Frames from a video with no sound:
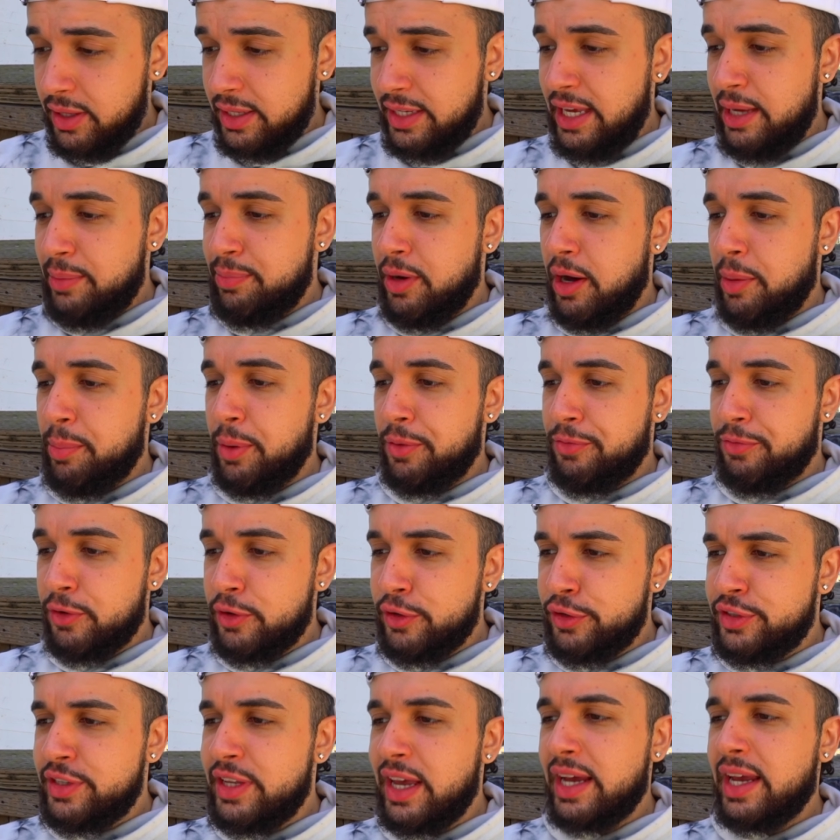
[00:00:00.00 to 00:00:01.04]
keep up, but for a
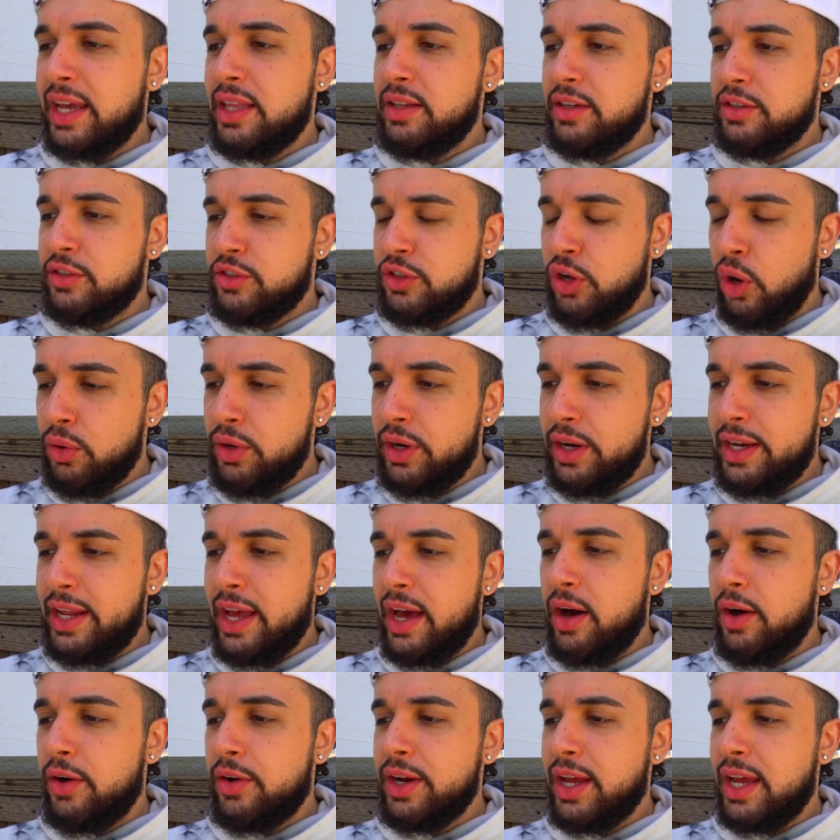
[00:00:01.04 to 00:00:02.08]
second, let's tone it
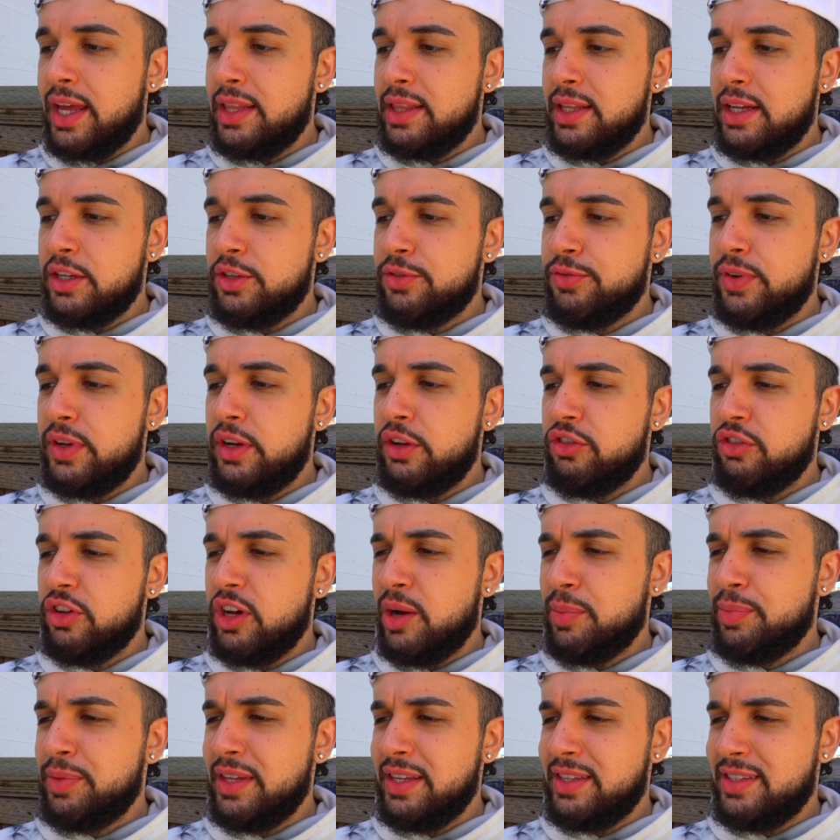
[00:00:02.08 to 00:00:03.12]
down, and let's finish
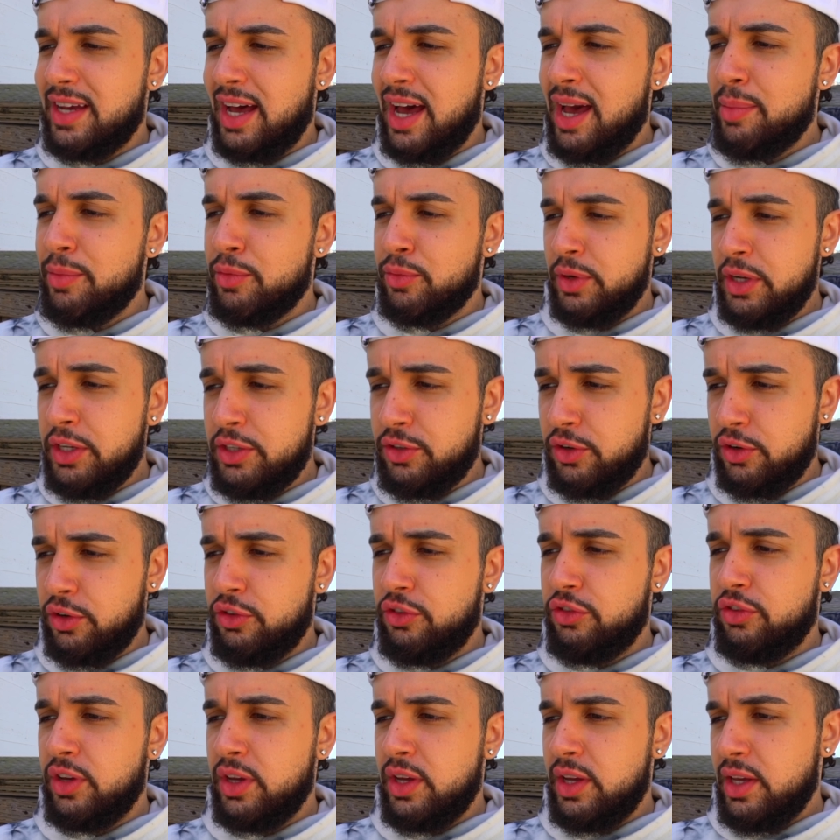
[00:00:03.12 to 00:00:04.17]
up the timed
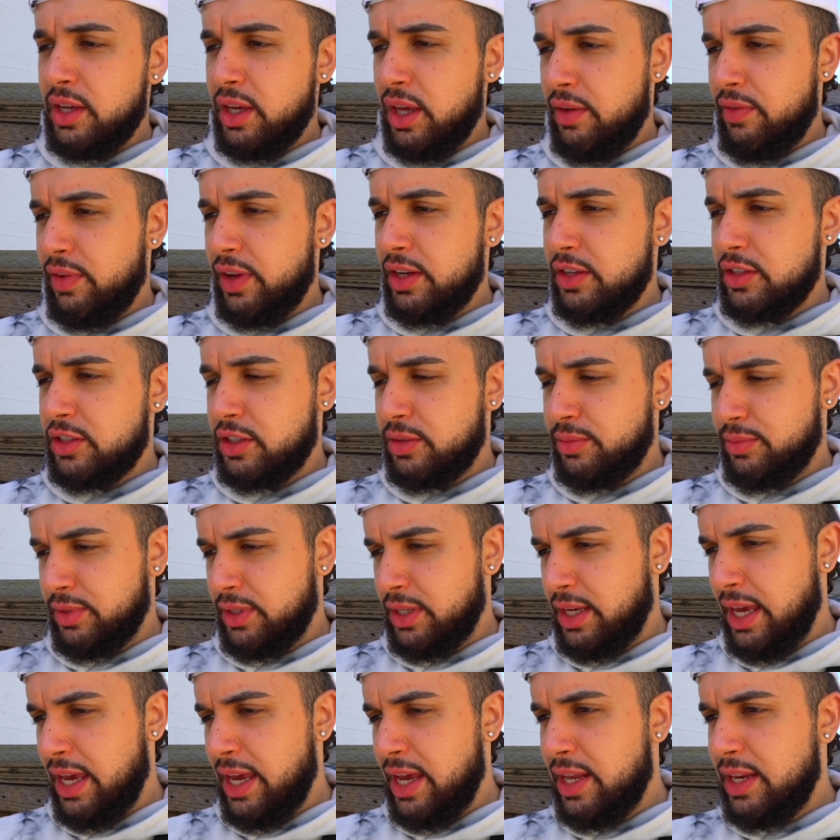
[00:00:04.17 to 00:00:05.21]
research, giving us some
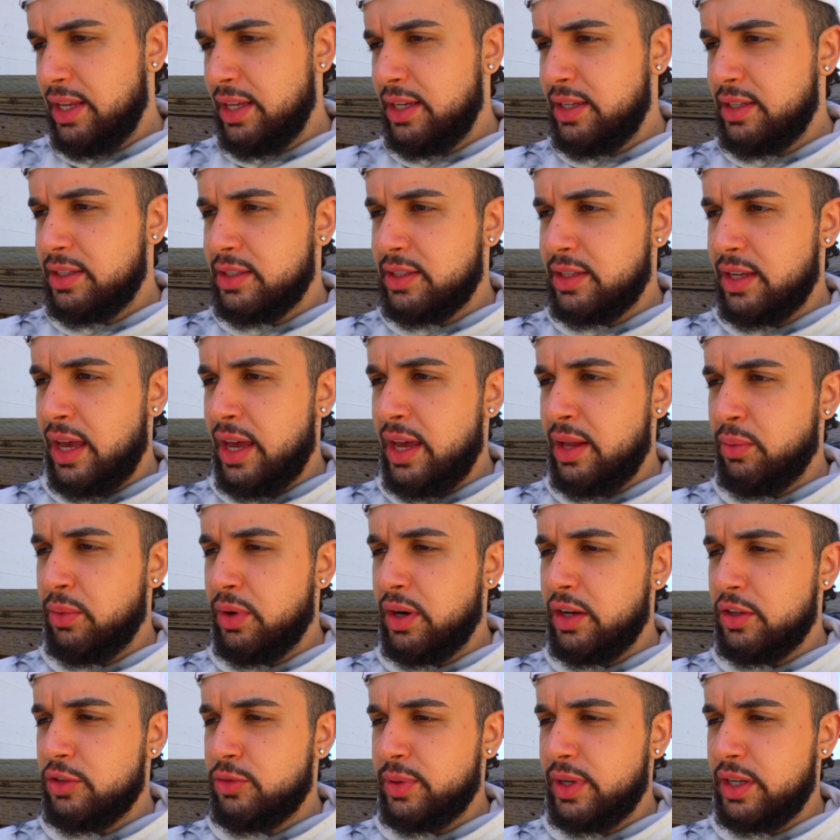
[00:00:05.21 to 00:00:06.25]
candies, and what
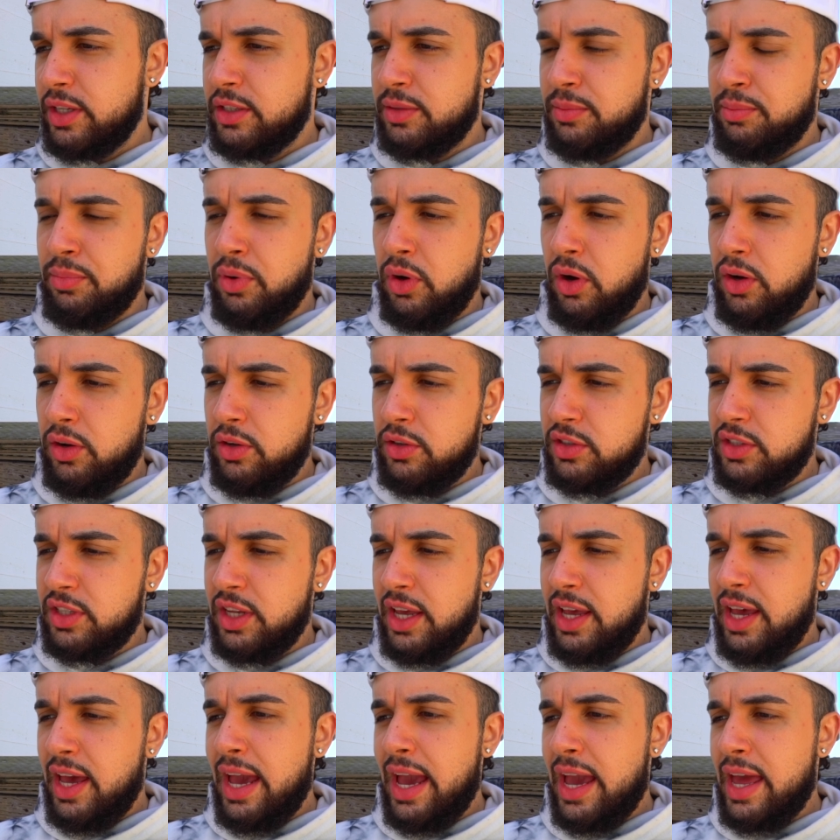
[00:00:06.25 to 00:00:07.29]
else? We get some balls,
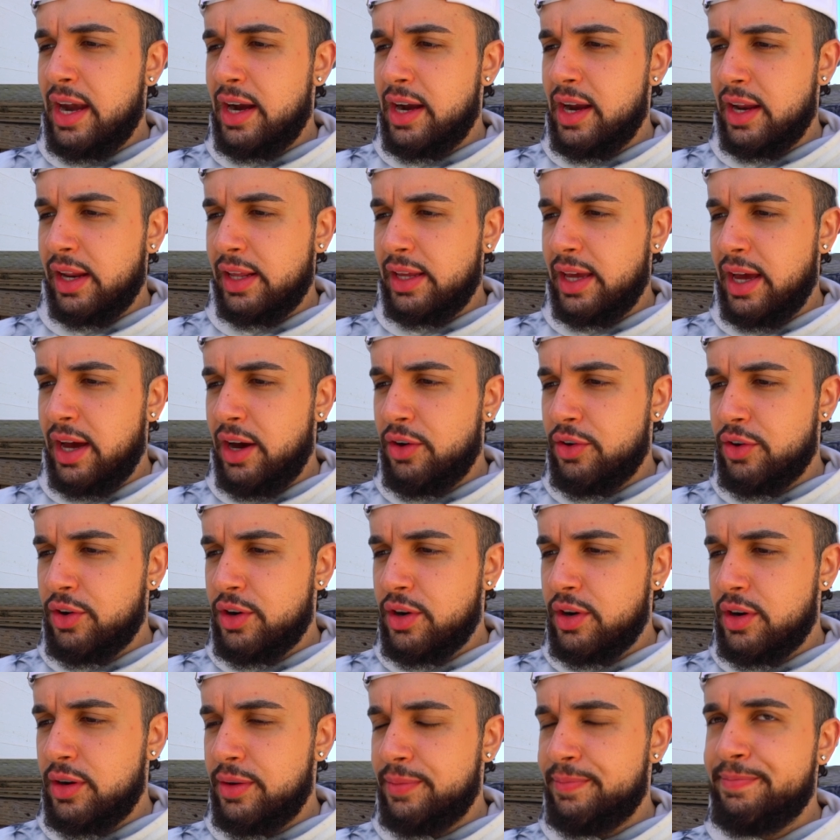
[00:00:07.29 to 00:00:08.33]
and an
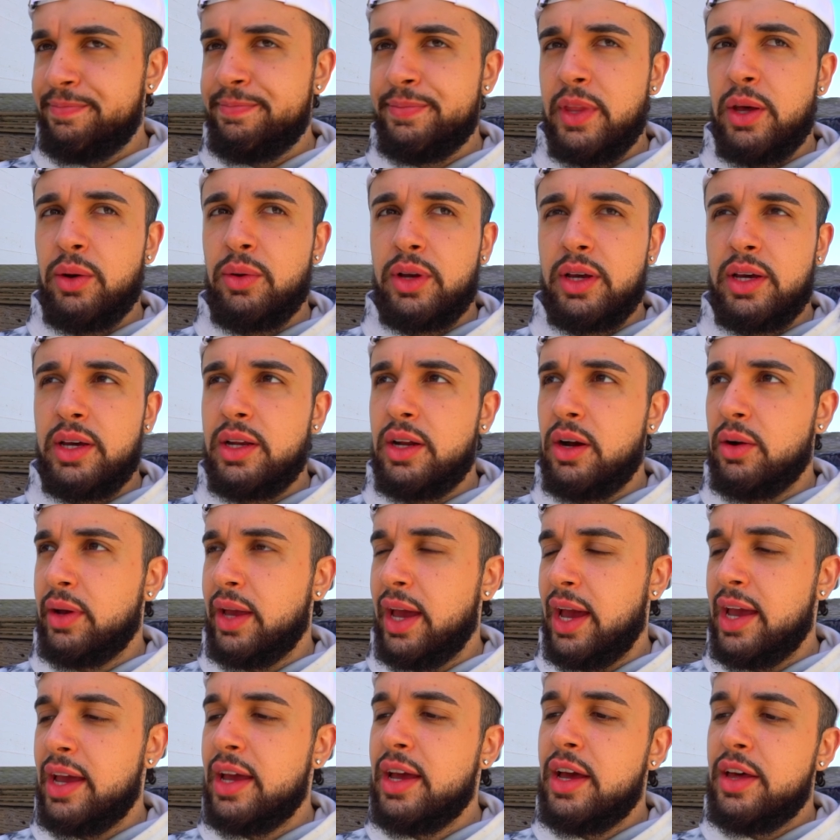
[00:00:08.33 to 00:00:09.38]
encounter, no good.
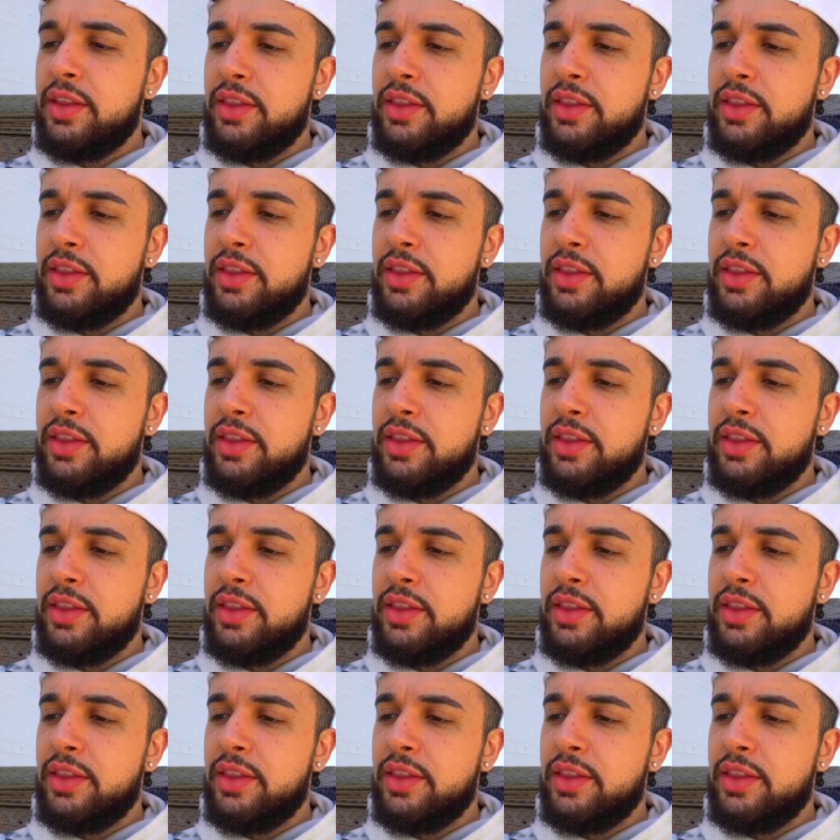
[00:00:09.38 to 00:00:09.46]
Okay.